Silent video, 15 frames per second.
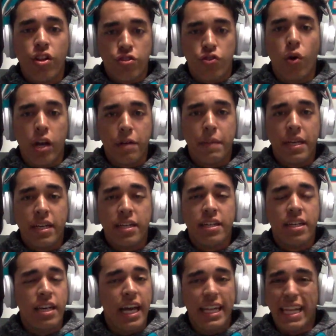Join me
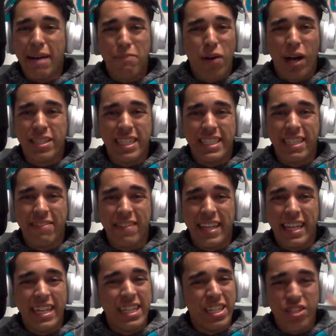in that
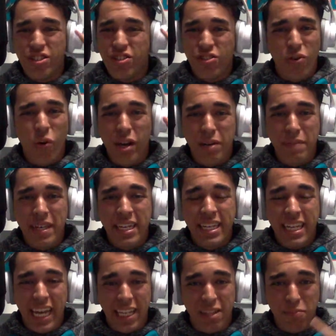positivity. Join me
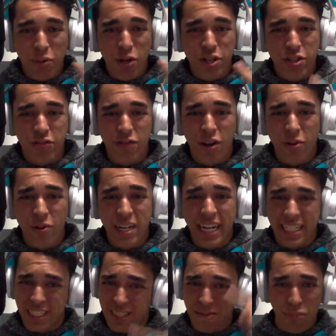in the push forward
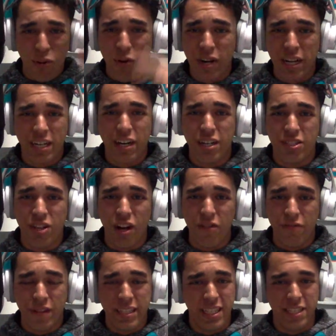and supporting our
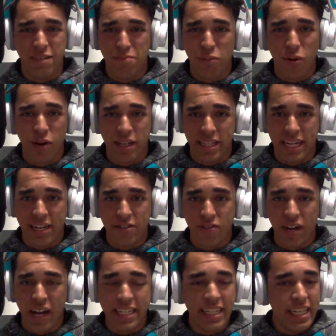Dolphins and supporting that
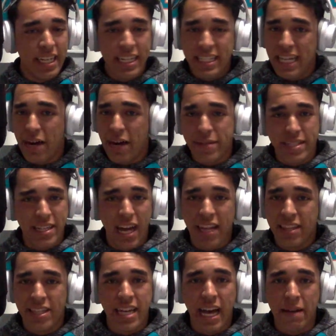grind. Now is
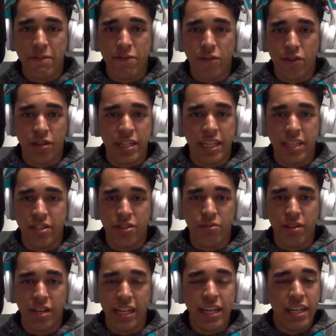not the time for
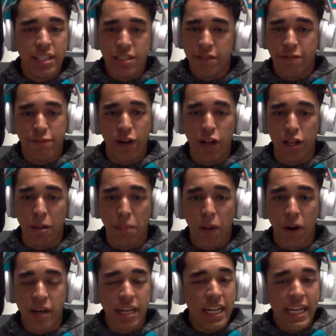disunity to fall
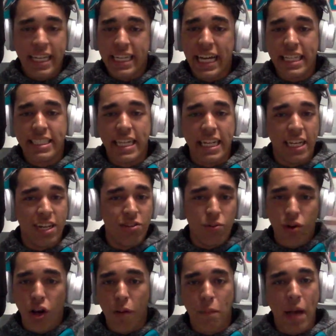apart. Yes, I know
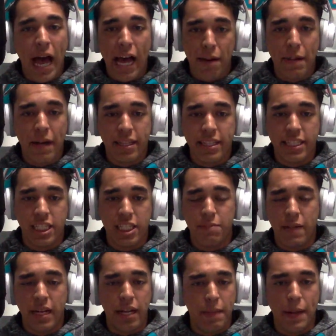we're all mad about
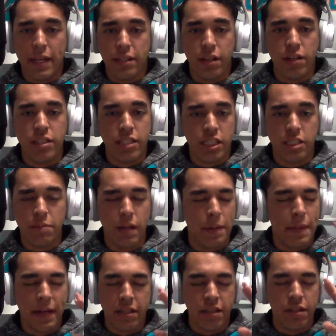
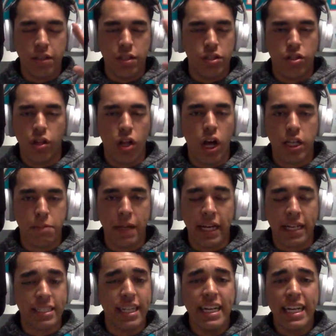the lost
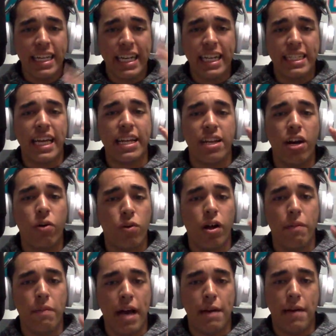picks. Yes, I know we're
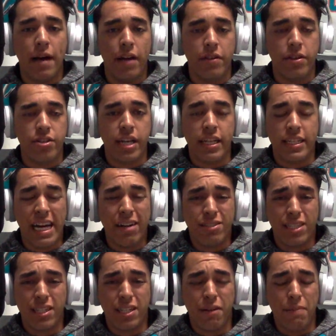all mad the
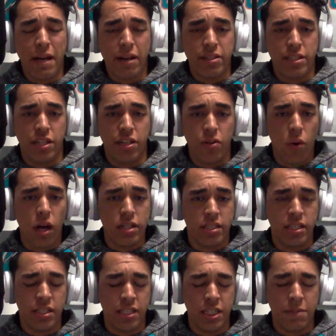shakedown's in comparison to the
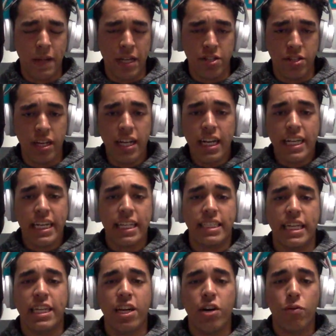Watson suspension. Yes,
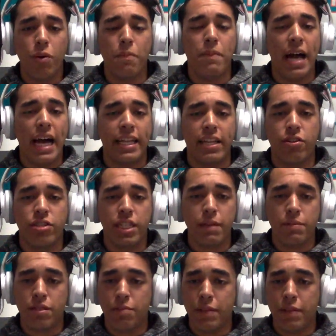I know we're mad that there
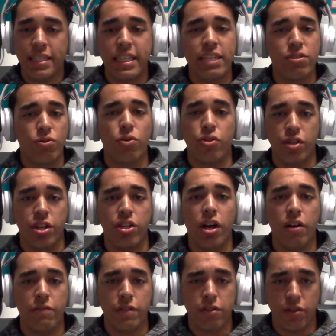seems to be disorder in the
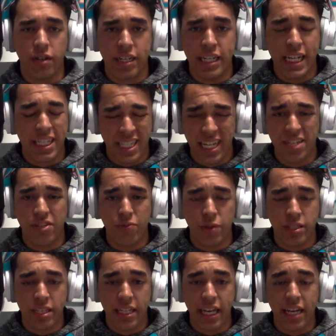Dolphins organization
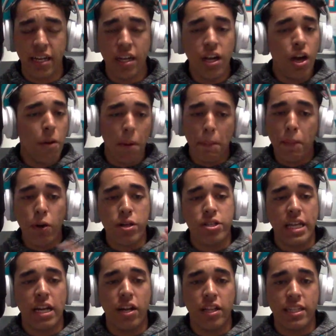once again. But push
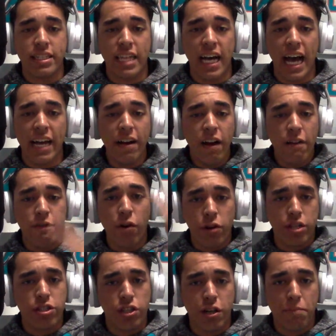that all aside.
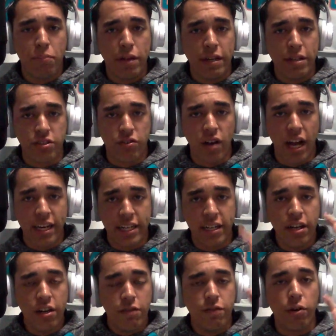Focus on our players grinding.
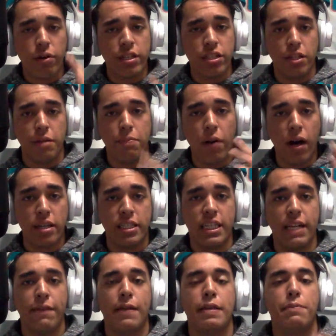Focus on the
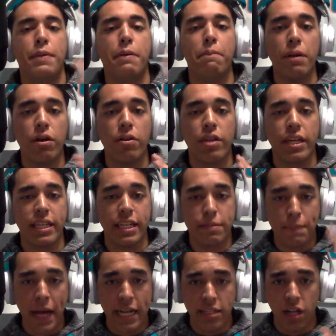positive that has been building this
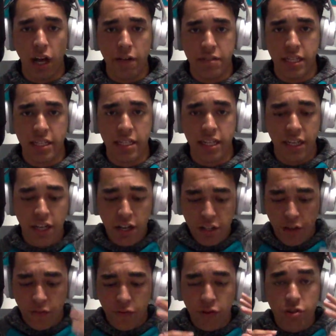past offseason.
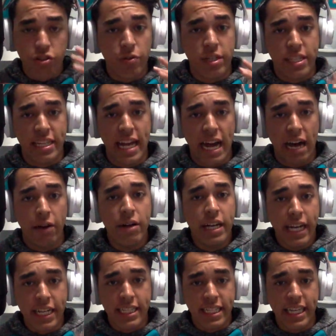The future is now.
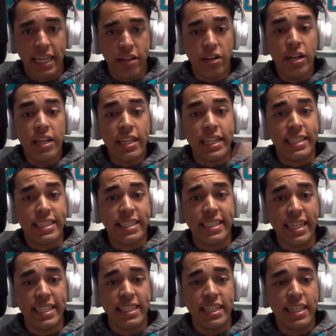It's here. Let's
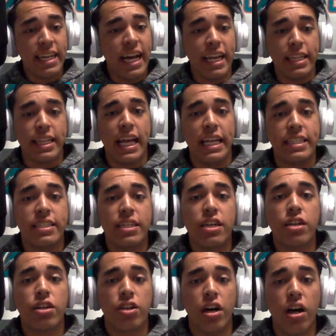seize it and let's
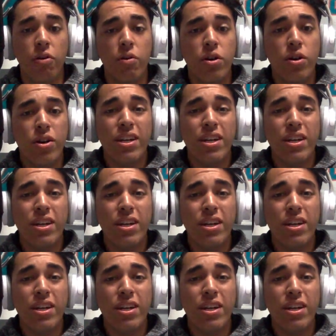go.